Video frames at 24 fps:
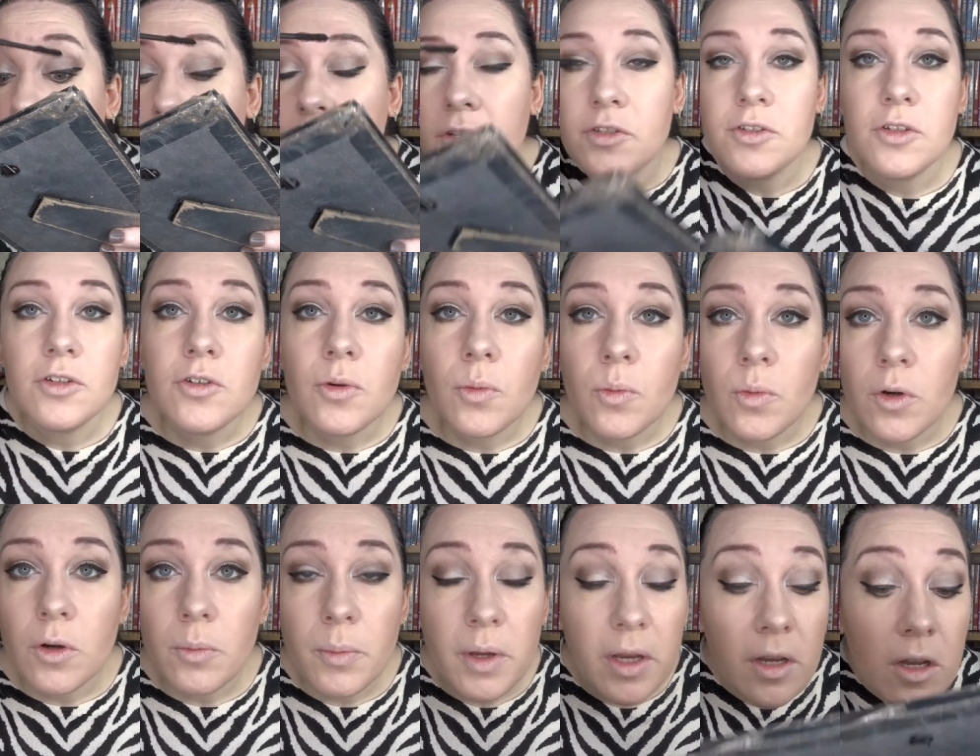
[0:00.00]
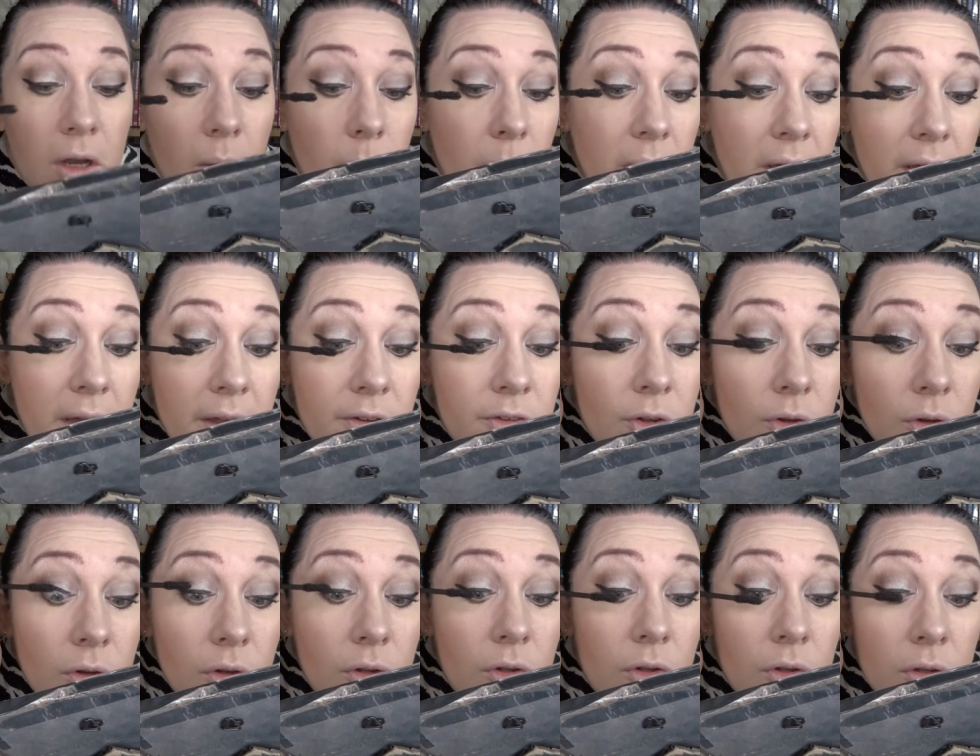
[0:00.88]
friends that don't wear makeup at
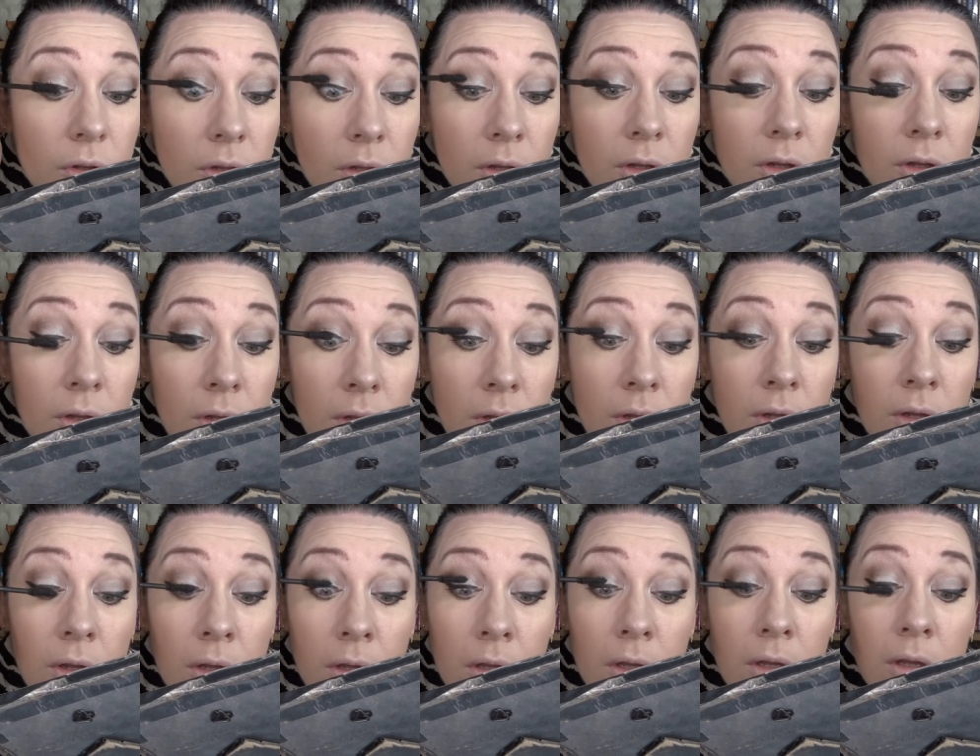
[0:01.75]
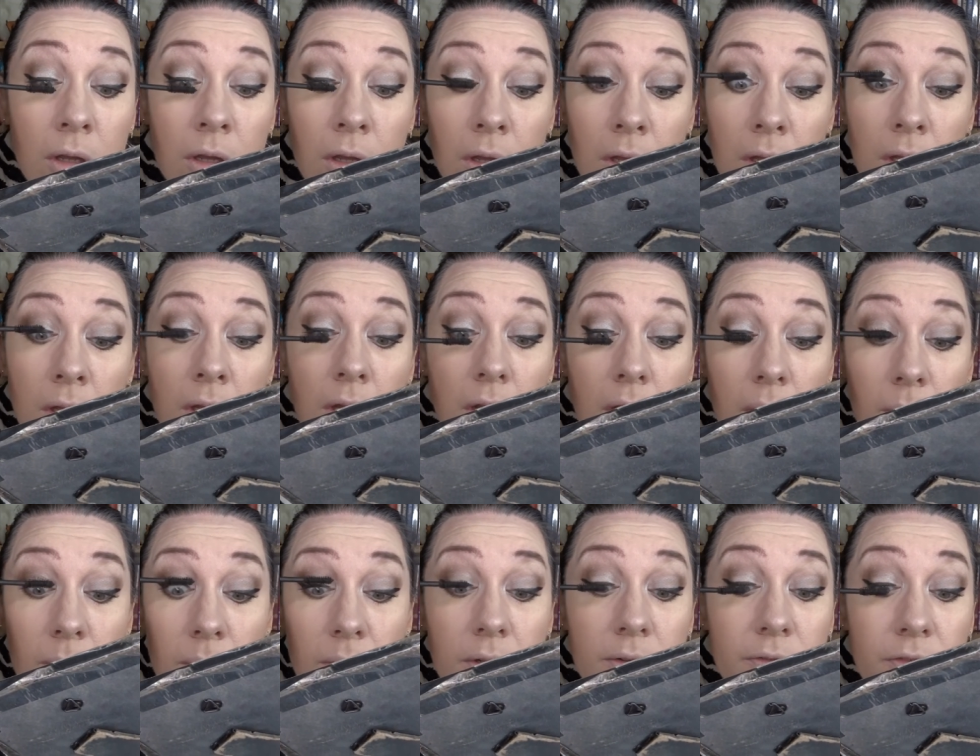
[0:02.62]
all. I
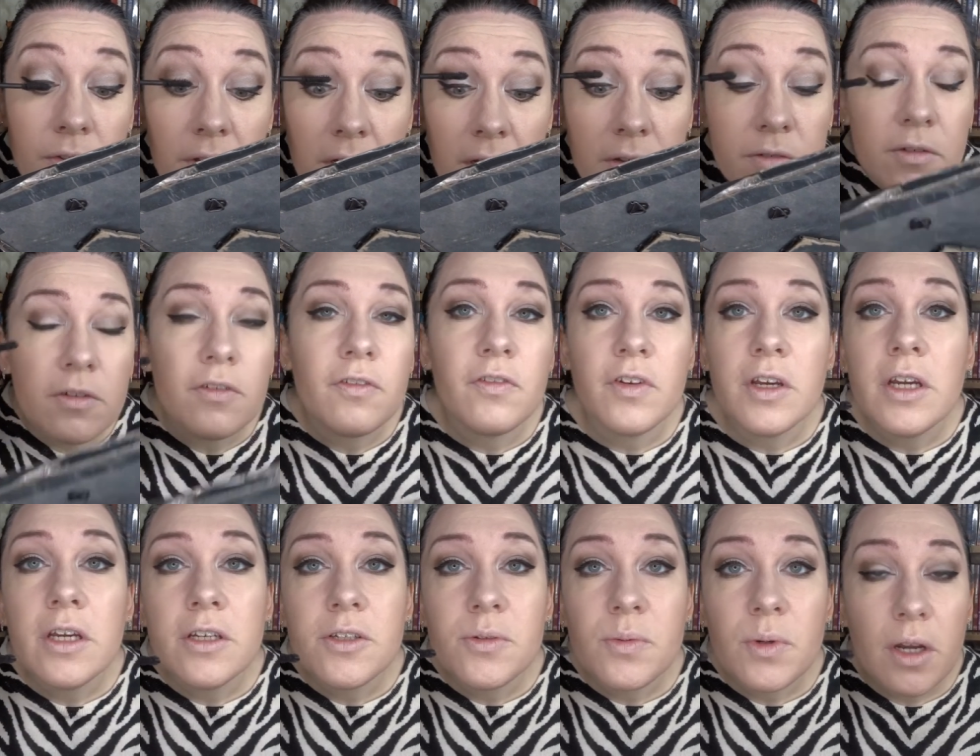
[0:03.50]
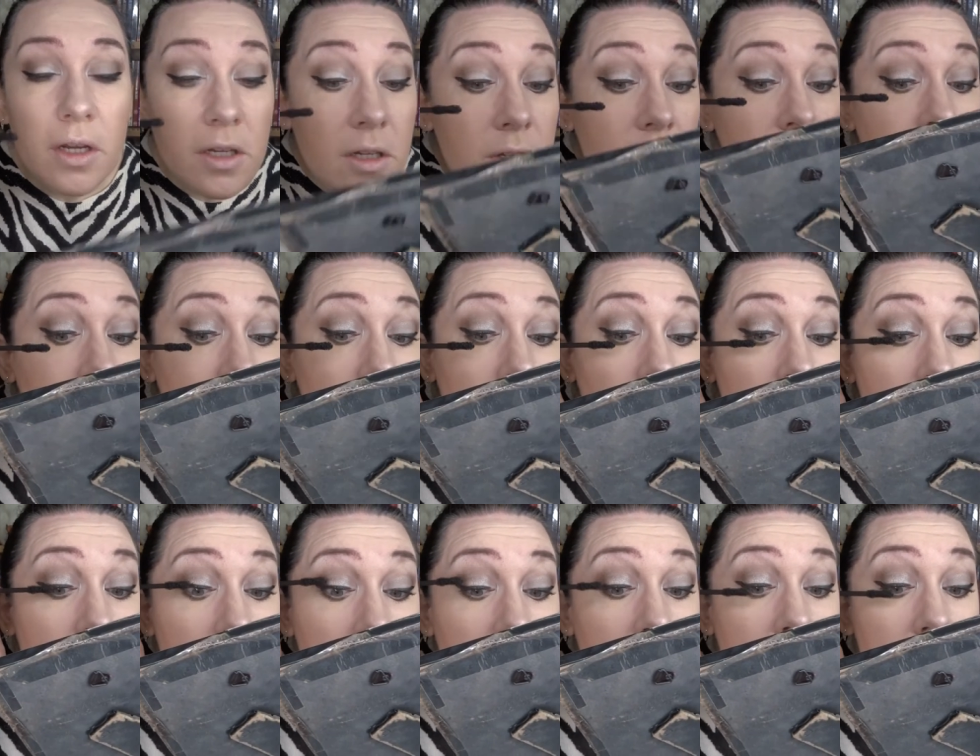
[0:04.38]
would love to have a face where I could do
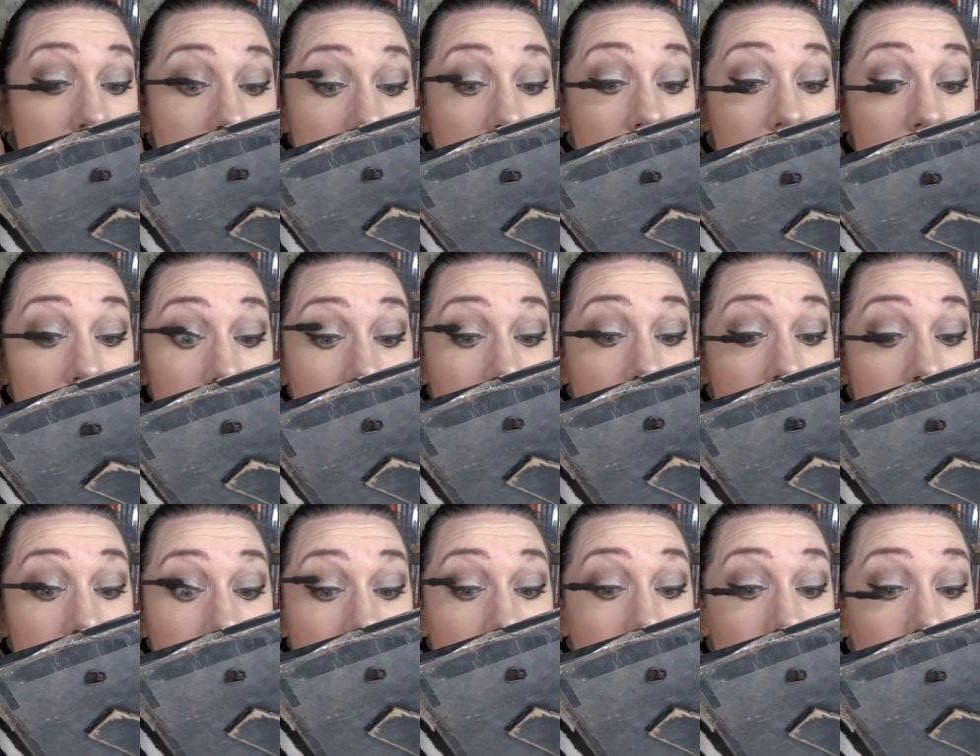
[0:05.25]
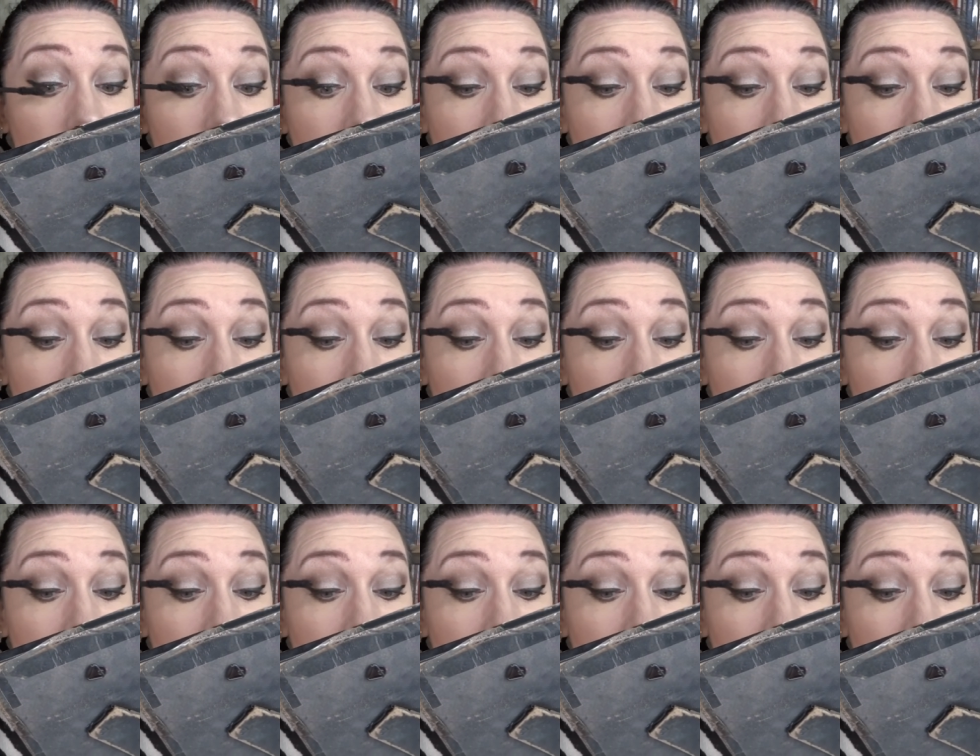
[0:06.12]
that, but I don't.